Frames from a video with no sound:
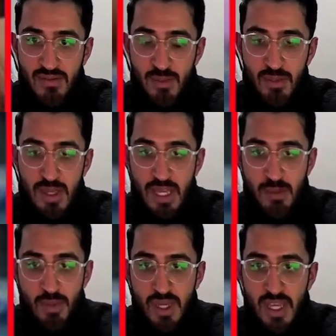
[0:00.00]

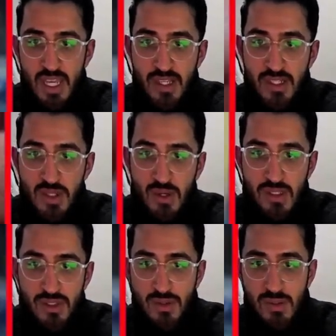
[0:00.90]
Flabébé,
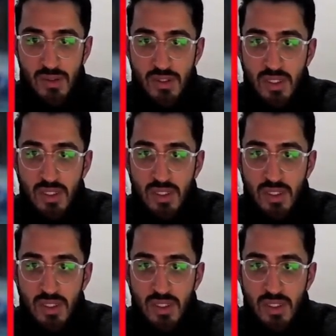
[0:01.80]
Toxel,